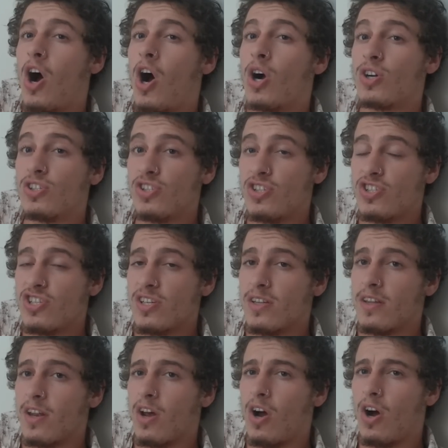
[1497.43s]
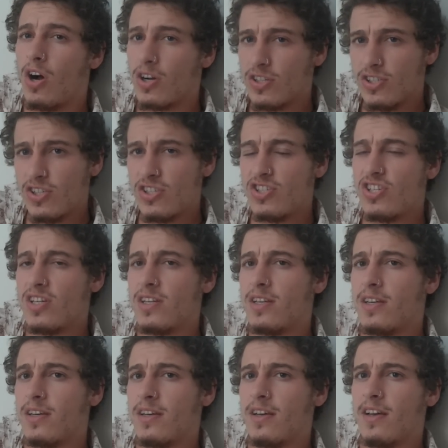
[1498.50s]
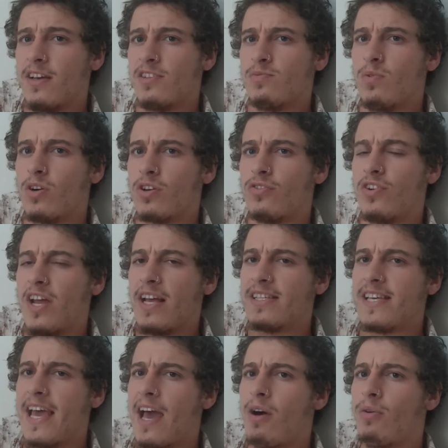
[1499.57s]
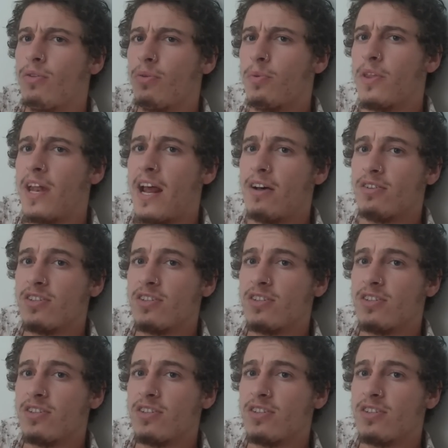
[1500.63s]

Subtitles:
oxygen, that oxygen is what creates health within our